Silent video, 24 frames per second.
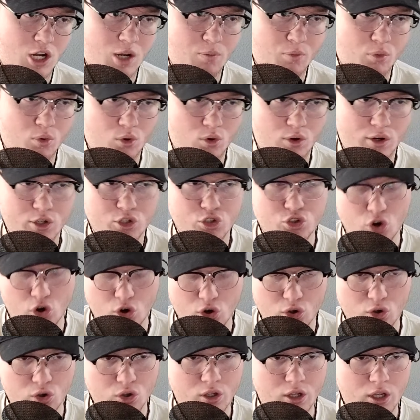or
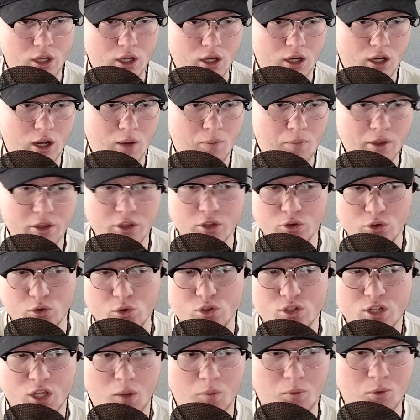external, that you use
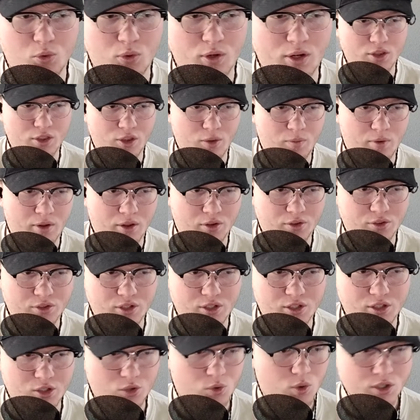to help create thumbnails?
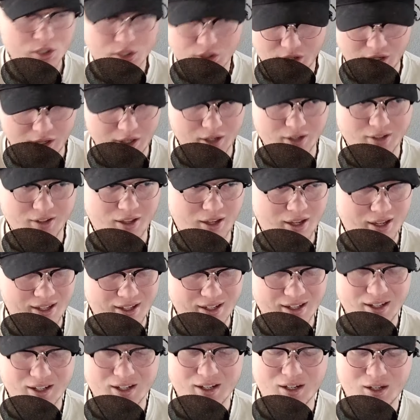Because it's a question that I get a lot
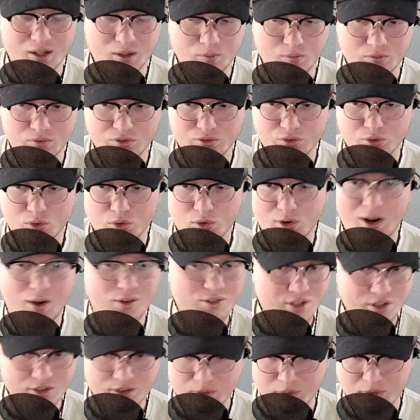for
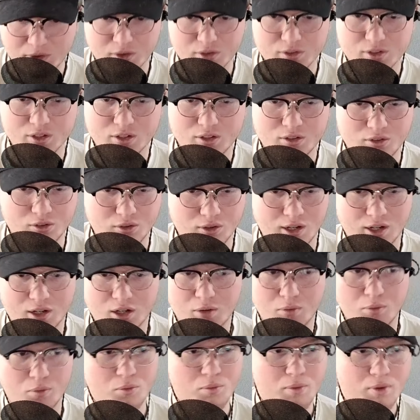outside thumbnails, like, you know, how to
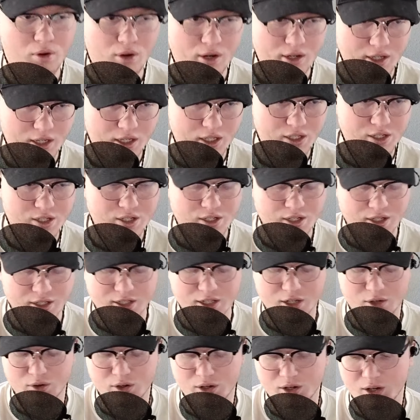come up with better ideas,
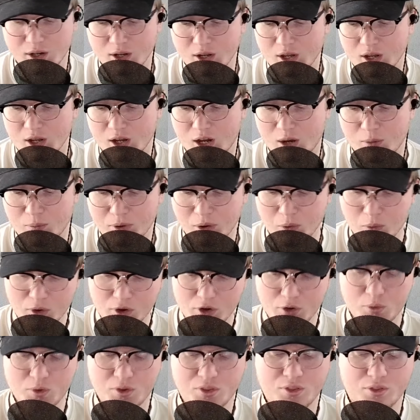etc. But I want to
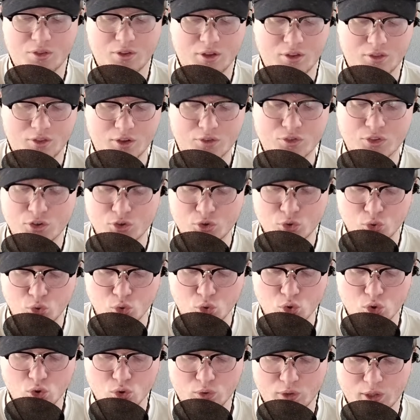know what the
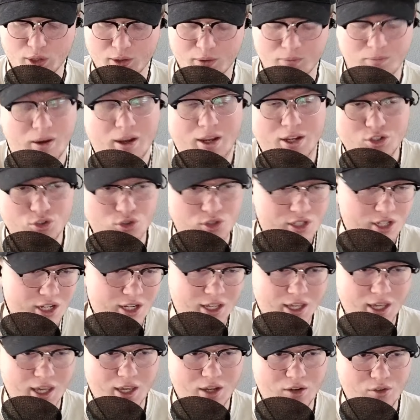tool, like, I guess you could say
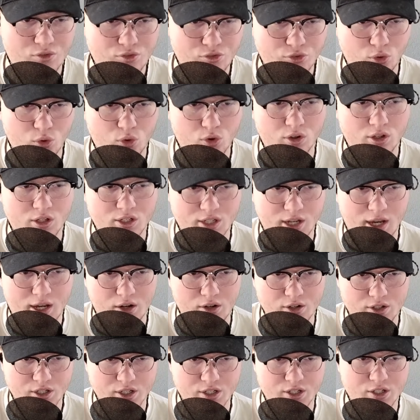kit for
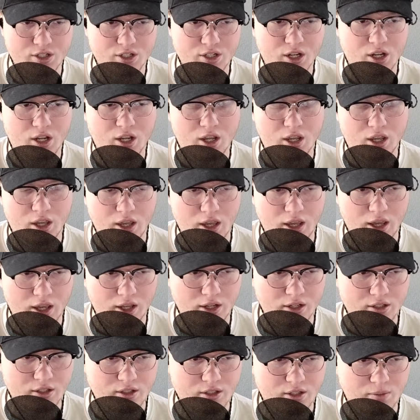designers is,
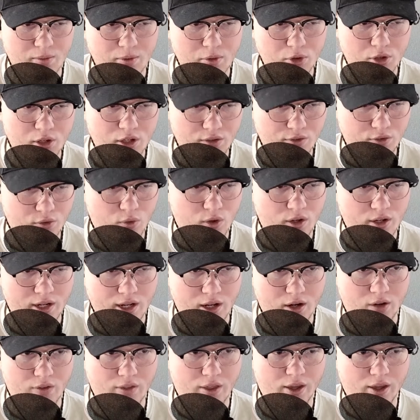and maybe you could give a rundown on that.